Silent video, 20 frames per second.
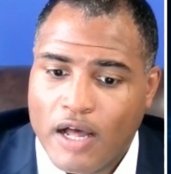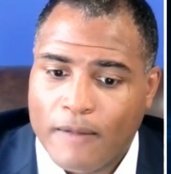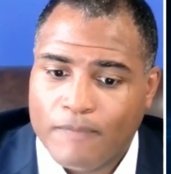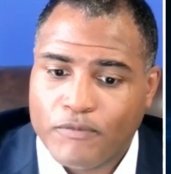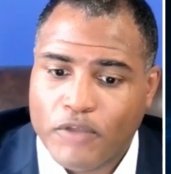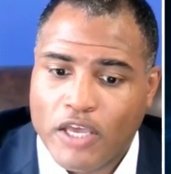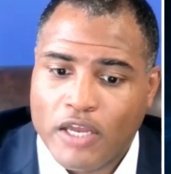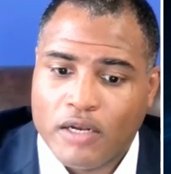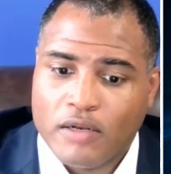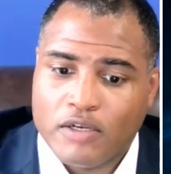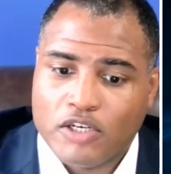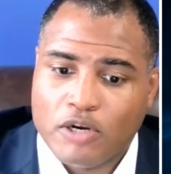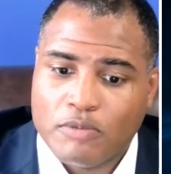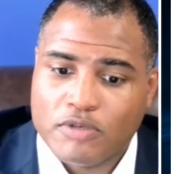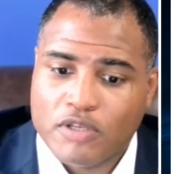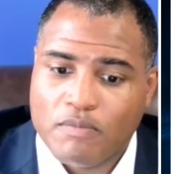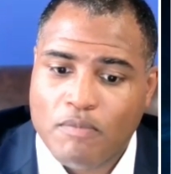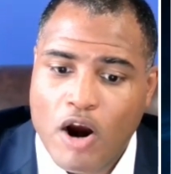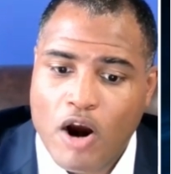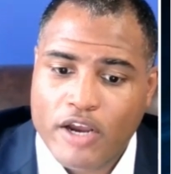In
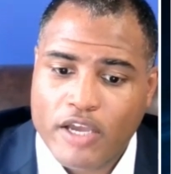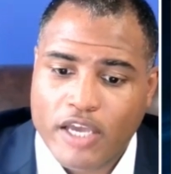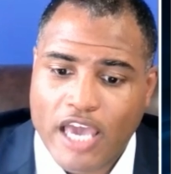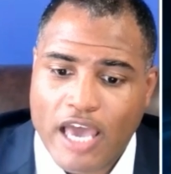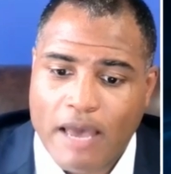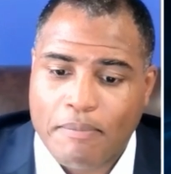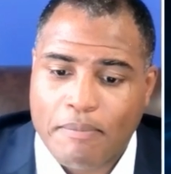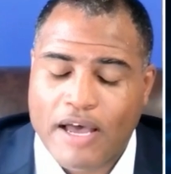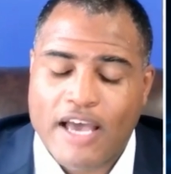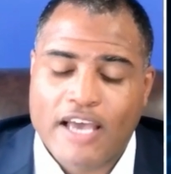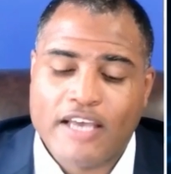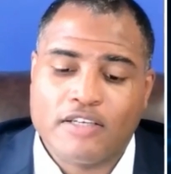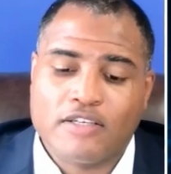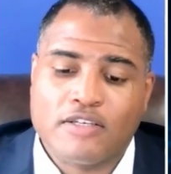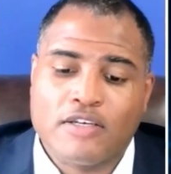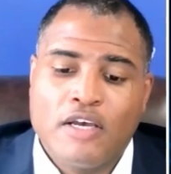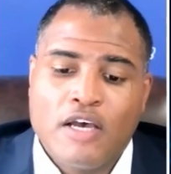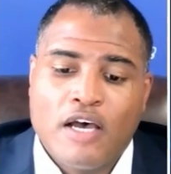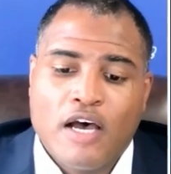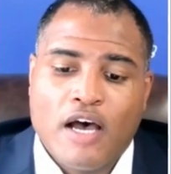terms of market cap
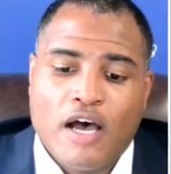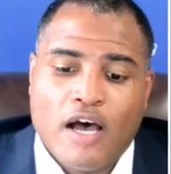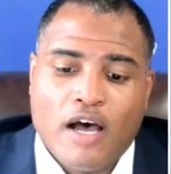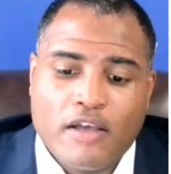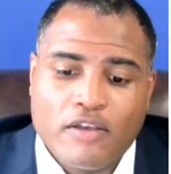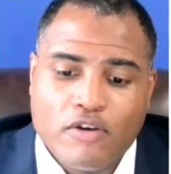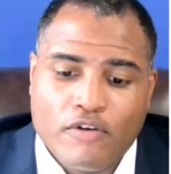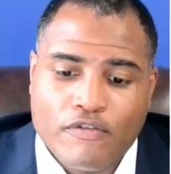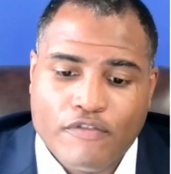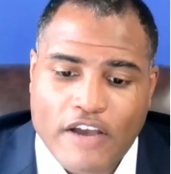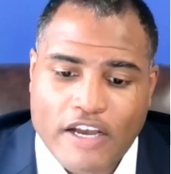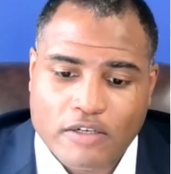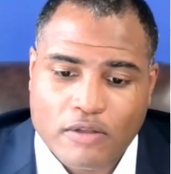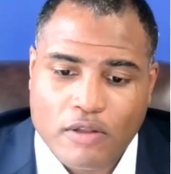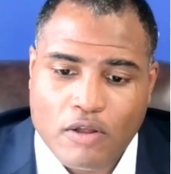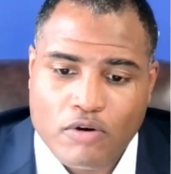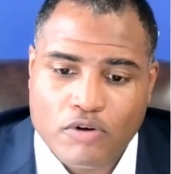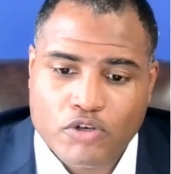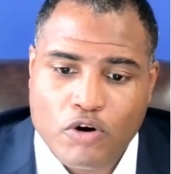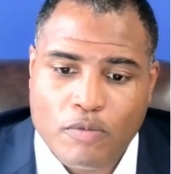bias, your factor
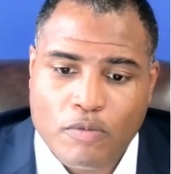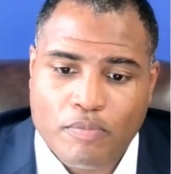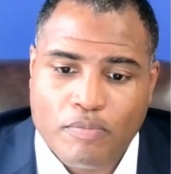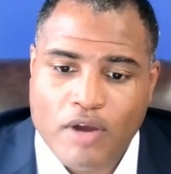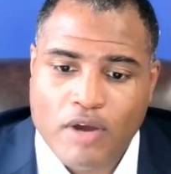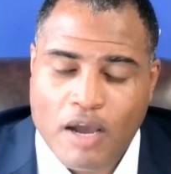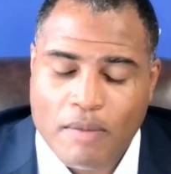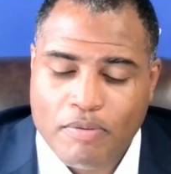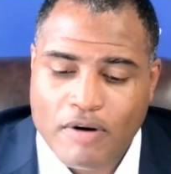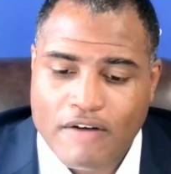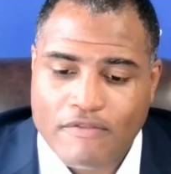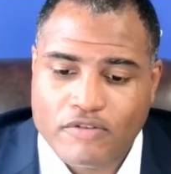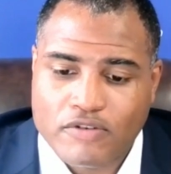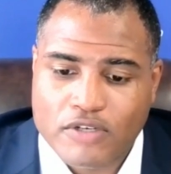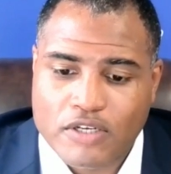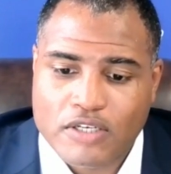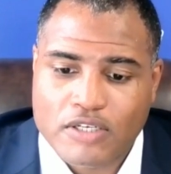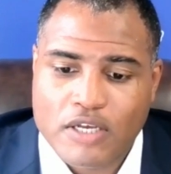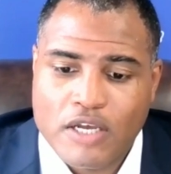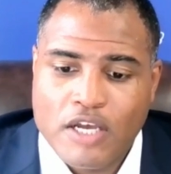long short
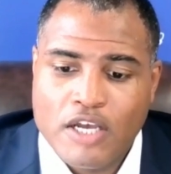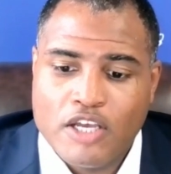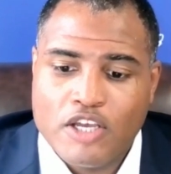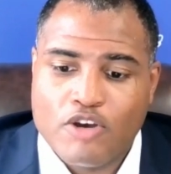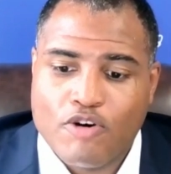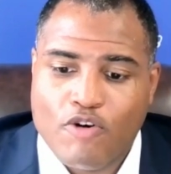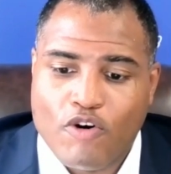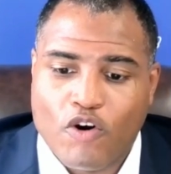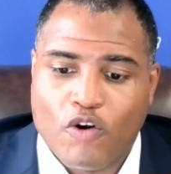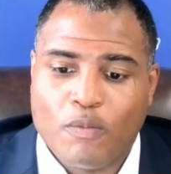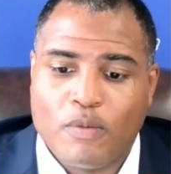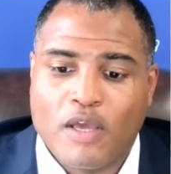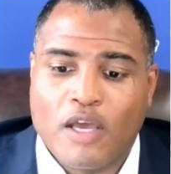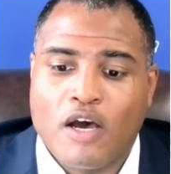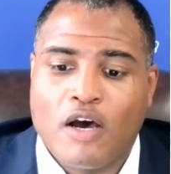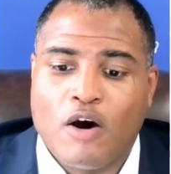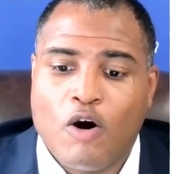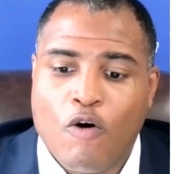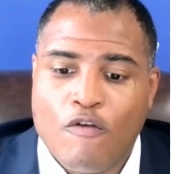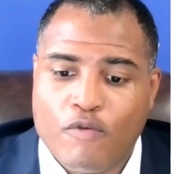preferences, you're going to be
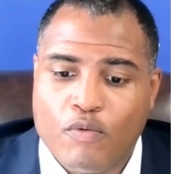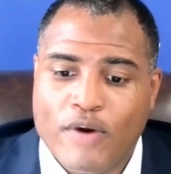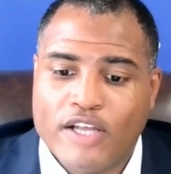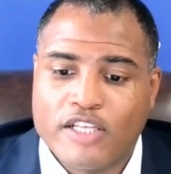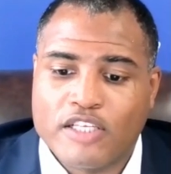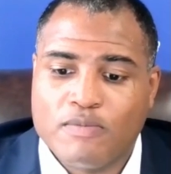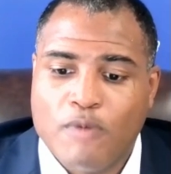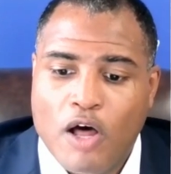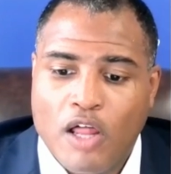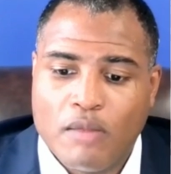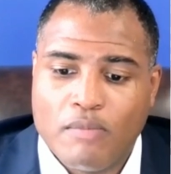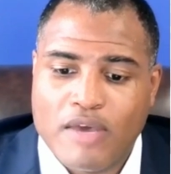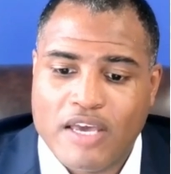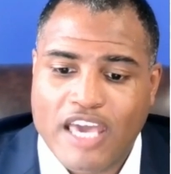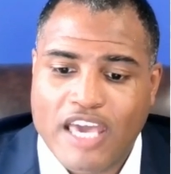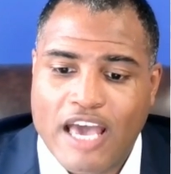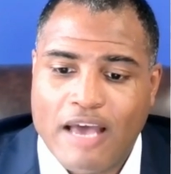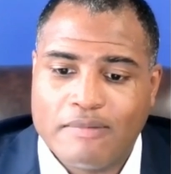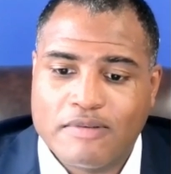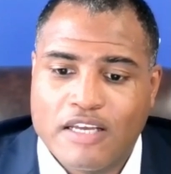overweight small and
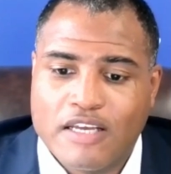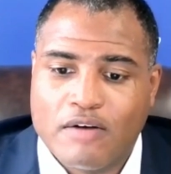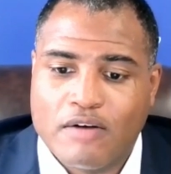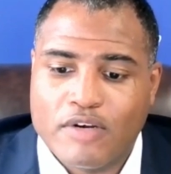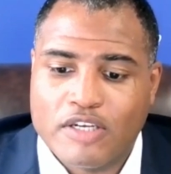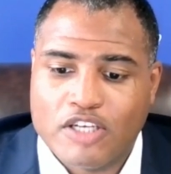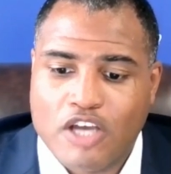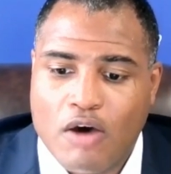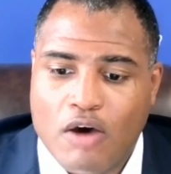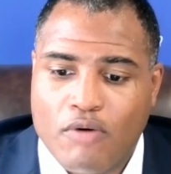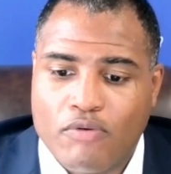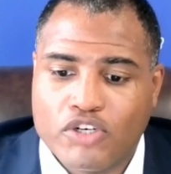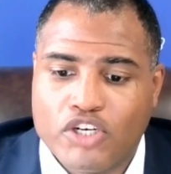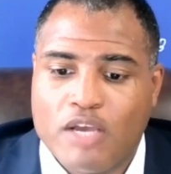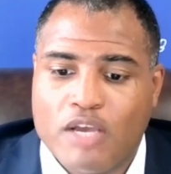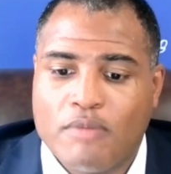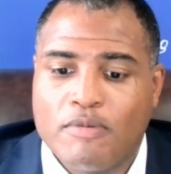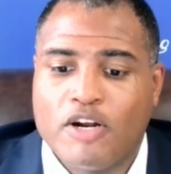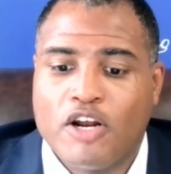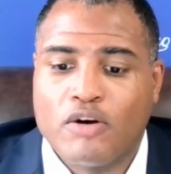mid caps in a risk on
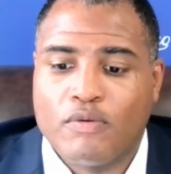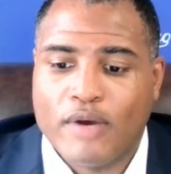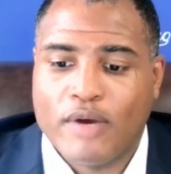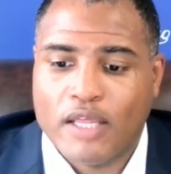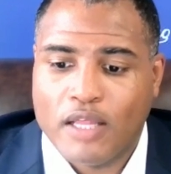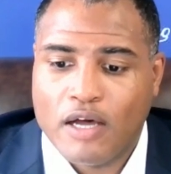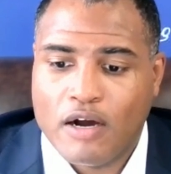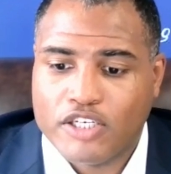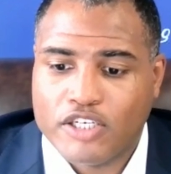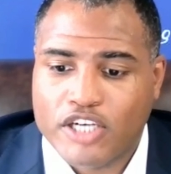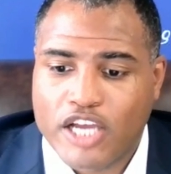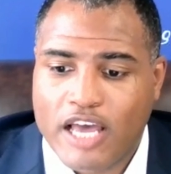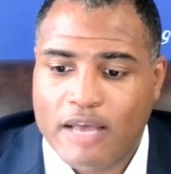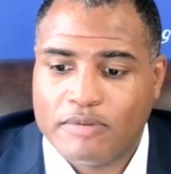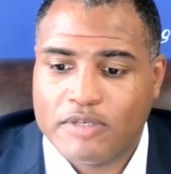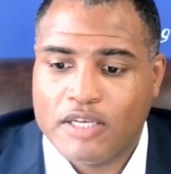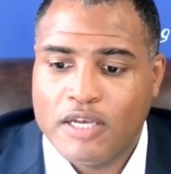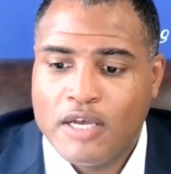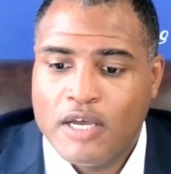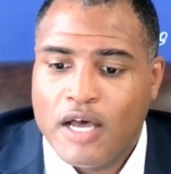regime and underweight large
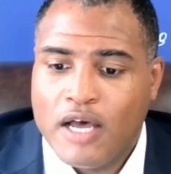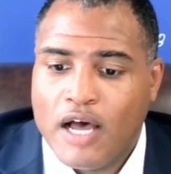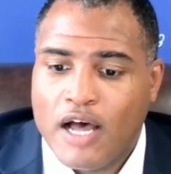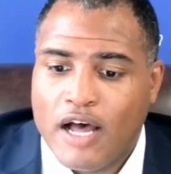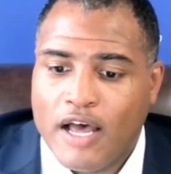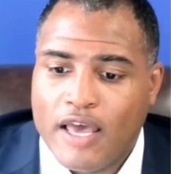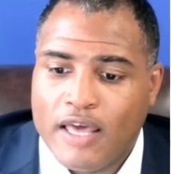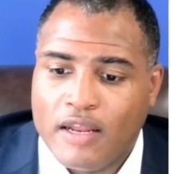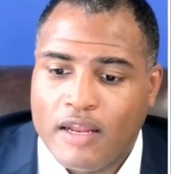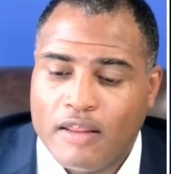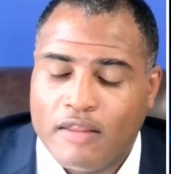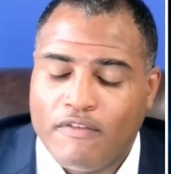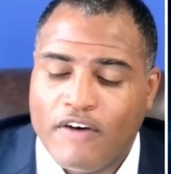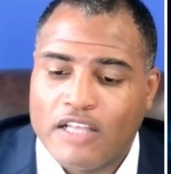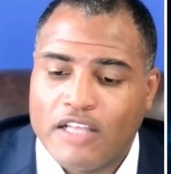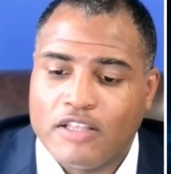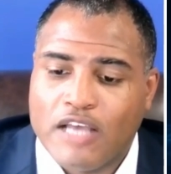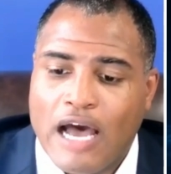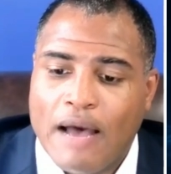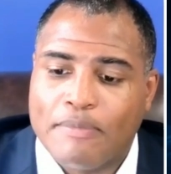caps. And then
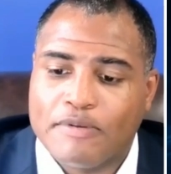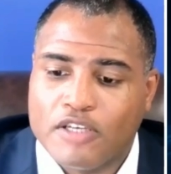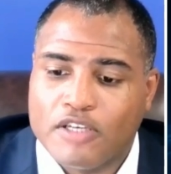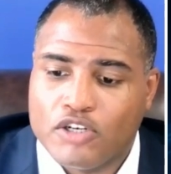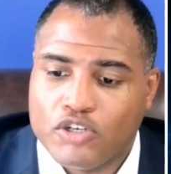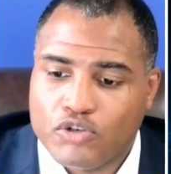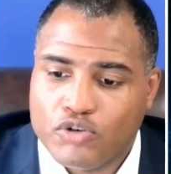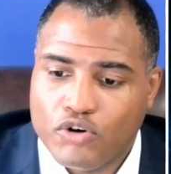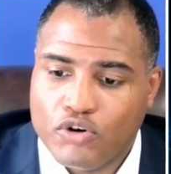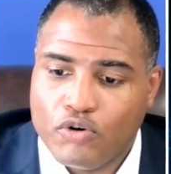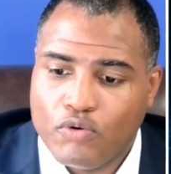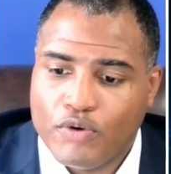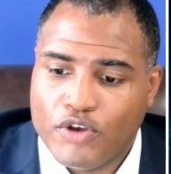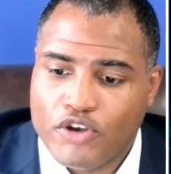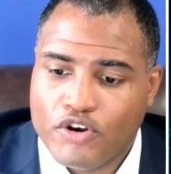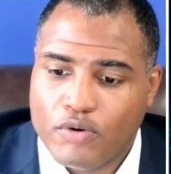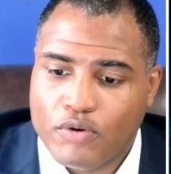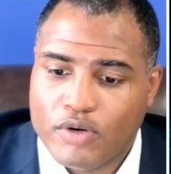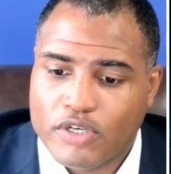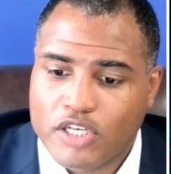the opposite is true when
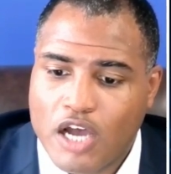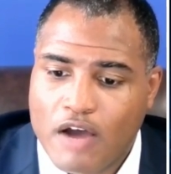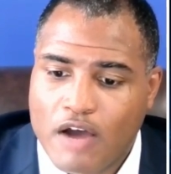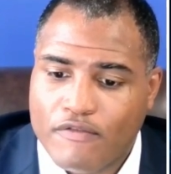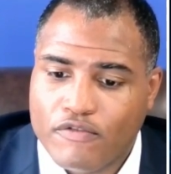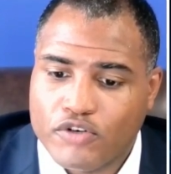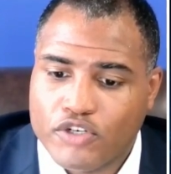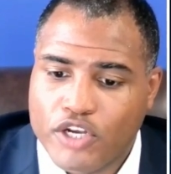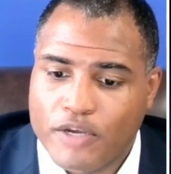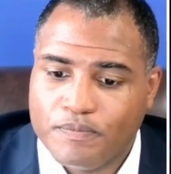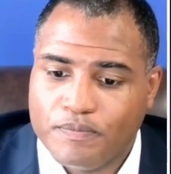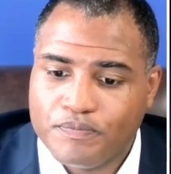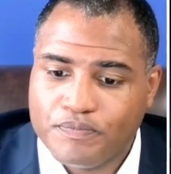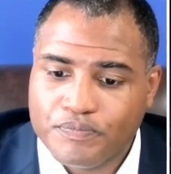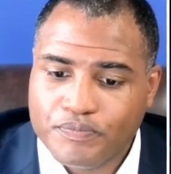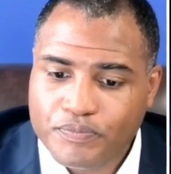you're in a risk off regime.